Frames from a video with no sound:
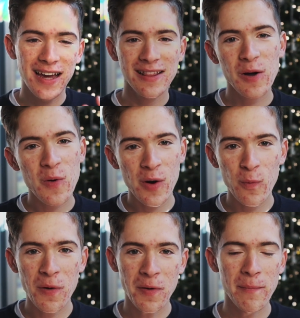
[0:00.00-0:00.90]
Hello and
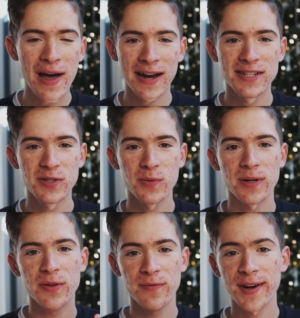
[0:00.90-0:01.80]
welcome back to
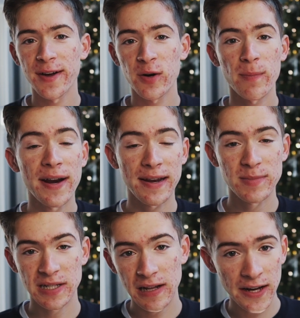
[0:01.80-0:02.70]
another video. My
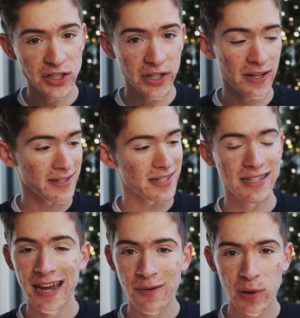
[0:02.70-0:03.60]
name's Elijah and
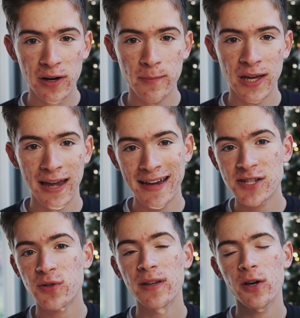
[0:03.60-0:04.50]
today we're going to be
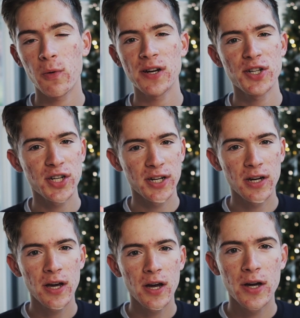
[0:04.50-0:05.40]
answering the
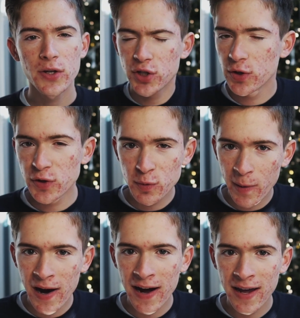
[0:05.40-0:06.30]
question, should you
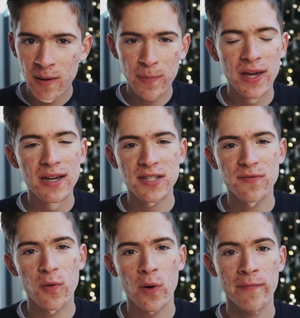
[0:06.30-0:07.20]
buy a
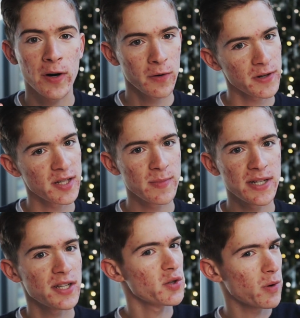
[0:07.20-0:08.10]
PS4 for
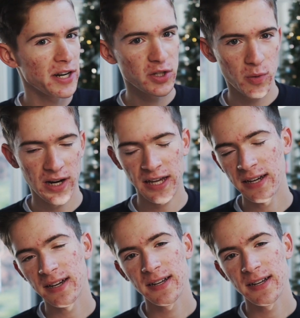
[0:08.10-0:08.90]
Christmas 2020?